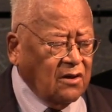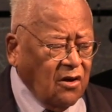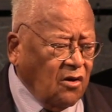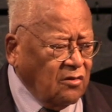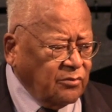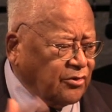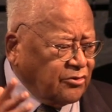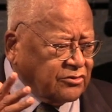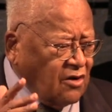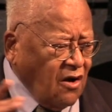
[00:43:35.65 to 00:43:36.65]
all
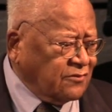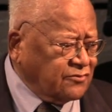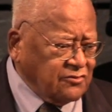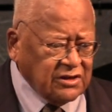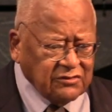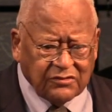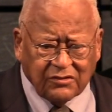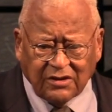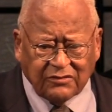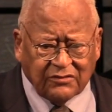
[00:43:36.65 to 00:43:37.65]
burnt offerings
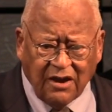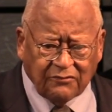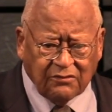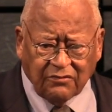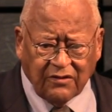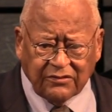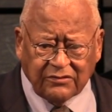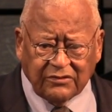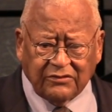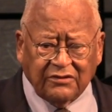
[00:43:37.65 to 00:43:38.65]
and
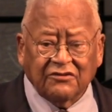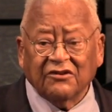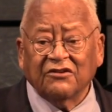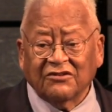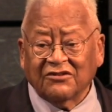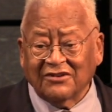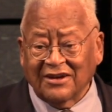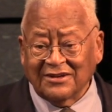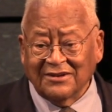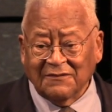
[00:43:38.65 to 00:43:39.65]
sacrifices. As Jesus said,